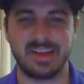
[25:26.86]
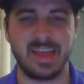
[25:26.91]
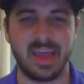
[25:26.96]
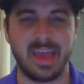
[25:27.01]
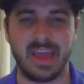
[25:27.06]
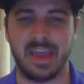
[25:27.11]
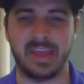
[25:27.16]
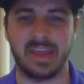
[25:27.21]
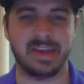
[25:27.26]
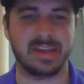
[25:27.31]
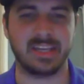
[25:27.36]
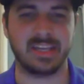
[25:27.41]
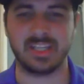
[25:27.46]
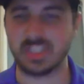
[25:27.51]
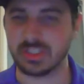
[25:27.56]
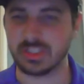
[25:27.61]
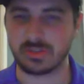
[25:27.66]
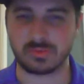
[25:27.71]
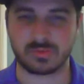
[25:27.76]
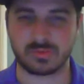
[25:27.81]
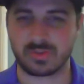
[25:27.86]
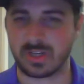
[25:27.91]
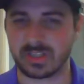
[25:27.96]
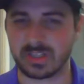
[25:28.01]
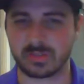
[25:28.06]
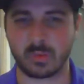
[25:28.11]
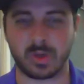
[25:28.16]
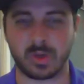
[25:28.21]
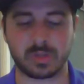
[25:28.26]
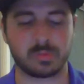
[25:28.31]
and
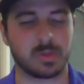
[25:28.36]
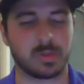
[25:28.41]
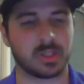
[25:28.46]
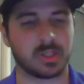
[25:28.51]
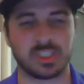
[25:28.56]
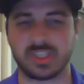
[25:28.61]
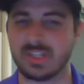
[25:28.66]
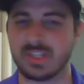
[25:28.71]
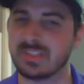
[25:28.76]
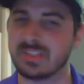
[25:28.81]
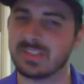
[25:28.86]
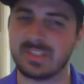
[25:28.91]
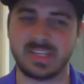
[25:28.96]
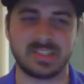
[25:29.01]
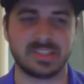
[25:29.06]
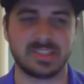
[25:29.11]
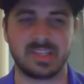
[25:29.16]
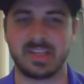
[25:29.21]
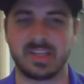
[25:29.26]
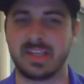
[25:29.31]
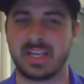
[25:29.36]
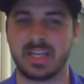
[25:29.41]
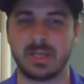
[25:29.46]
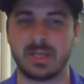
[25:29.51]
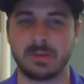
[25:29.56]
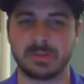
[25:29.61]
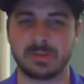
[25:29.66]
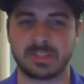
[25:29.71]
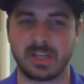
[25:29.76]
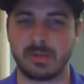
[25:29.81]
Russell Westbrook just insisted that
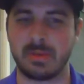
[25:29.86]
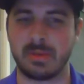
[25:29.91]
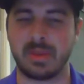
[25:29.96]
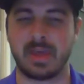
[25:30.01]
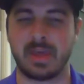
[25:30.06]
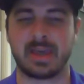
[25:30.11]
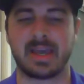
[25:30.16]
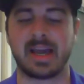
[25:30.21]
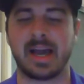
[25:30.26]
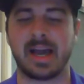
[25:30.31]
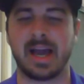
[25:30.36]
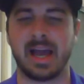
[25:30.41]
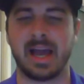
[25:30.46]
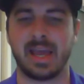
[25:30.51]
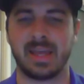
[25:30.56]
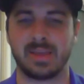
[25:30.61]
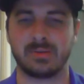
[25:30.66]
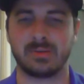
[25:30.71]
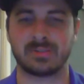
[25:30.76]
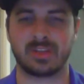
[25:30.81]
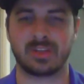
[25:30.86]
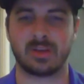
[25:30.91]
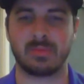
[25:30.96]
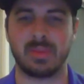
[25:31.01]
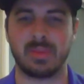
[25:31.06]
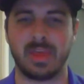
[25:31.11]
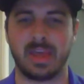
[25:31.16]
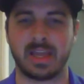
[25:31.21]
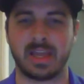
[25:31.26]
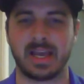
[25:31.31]
he was going to be that guy. He was going to
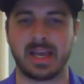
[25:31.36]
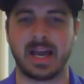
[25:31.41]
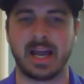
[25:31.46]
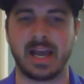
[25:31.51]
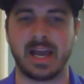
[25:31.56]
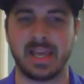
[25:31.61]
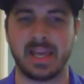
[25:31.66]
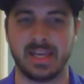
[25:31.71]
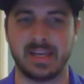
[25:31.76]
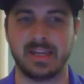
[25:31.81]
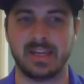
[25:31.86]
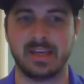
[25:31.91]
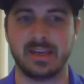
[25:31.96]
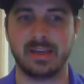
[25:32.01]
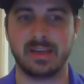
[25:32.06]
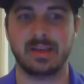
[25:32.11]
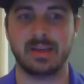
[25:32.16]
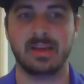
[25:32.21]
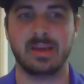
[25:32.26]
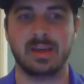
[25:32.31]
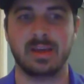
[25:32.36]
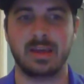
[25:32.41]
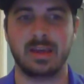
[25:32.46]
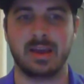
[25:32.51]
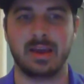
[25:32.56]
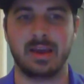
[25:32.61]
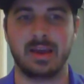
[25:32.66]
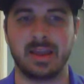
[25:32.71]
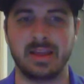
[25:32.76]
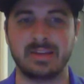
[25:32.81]
be that guy, and
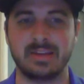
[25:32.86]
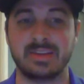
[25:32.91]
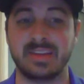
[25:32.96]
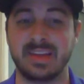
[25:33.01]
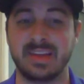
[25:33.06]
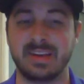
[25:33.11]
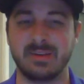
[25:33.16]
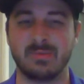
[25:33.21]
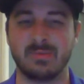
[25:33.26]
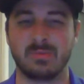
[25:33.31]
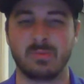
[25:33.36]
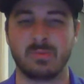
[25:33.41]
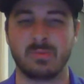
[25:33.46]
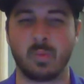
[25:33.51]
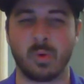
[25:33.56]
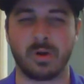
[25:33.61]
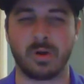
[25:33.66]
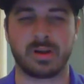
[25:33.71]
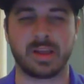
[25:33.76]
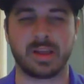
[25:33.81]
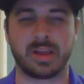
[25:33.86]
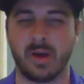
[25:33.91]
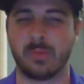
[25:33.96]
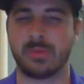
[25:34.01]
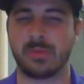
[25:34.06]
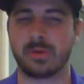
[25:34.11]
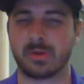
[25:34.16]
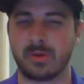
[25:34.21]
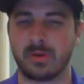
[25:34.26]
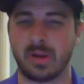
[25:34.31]
it didn't work out
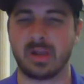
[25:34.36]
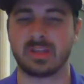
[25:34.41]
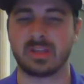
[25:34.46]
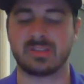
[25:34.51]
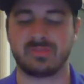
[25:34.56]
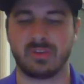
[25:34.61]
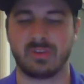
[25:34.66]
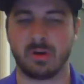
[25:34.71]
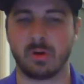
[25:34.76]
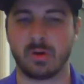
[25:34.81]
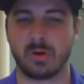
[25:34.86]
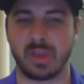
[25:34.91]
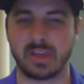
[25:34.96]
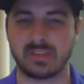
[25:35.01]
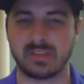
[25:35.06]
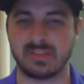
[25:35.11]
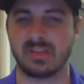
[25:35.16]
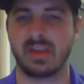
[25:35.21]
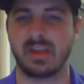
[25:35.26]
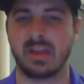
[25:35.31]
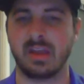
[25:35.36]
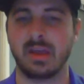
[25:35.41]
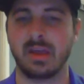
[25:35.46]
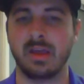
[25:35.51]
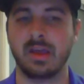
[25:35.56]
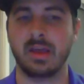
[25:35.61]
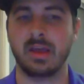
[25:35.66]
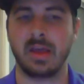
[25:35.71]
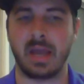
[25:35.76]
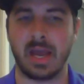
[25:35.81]
the greatest for OKC.
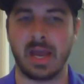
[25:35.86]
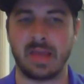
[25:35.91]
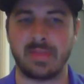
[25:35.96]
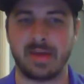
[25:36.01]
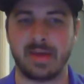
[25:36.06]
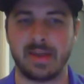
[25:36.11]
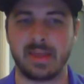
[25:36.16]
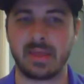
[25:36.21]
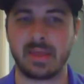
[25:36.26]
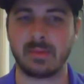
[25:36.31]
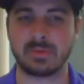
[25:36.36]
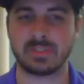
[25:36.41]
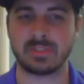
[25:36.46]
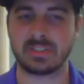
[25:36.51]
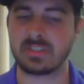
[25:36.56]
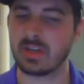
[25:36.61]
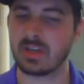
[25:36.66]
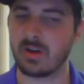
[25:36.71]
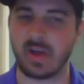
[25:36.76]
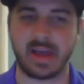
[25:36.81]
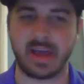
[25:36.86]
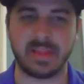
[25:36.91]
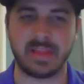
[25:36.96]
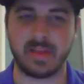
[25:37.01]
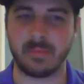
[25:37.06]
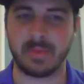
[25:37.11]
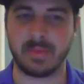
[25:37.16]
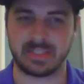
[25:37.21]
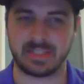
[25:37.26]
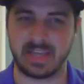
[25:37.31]
And then he still had
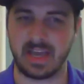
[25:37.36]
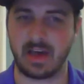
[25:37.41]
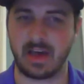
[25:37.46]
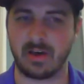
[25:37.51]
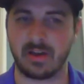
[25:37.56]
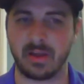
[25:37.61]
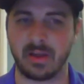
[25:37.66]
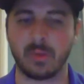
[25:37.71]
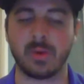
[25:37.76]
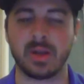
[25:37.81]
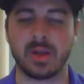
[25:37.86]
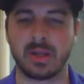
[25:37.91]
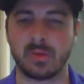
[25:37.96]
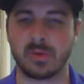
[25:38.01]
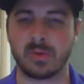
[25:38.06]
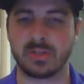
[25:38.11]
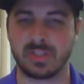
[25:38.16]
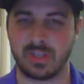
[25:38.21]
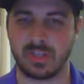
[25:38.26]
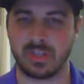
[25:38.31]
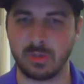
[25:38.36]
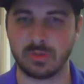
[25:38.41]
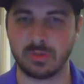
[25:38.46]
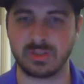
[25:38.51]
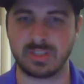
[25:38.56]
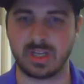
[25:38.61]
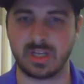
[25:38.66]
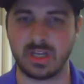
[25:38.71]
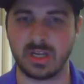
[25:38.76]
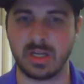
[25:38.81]
that mentality when he went to
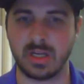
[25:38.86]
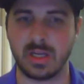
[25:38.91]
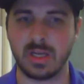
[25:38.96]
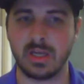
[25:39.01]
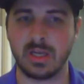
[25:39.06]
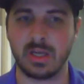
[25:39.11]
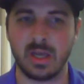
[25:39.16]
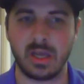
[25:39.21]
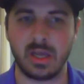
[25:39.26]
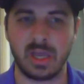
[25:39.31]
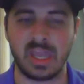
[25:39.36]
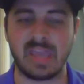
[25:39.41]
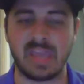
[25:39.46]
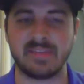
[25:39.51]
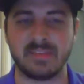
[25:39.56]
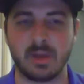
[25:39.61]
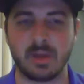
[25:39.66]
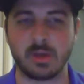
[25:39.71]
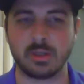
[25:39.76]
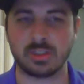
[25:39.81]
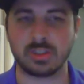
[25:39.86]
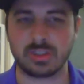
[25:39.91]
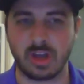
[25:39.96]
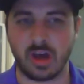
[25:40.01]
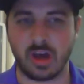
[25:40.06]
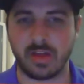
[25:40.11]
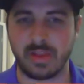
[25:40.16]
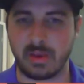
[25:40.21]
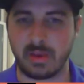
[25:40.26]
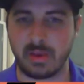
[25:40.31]
Houston, even though you
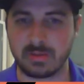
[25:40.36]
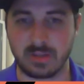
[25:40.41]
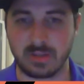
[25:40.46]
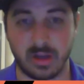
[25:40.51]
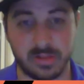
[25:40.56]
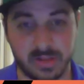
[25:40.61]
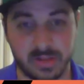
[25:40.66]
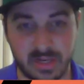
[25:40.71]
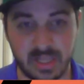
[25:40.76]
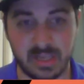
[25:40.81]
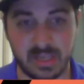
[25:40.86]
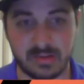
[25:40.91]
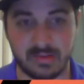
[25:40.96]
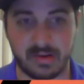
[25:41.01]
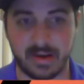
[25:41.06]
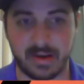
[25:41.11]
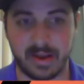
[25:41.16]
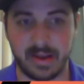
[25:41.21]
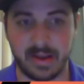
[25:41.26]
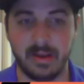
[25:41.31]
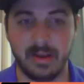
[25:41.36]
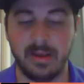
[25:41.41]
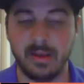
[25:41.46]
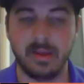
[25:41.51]
saw that he was on the decline.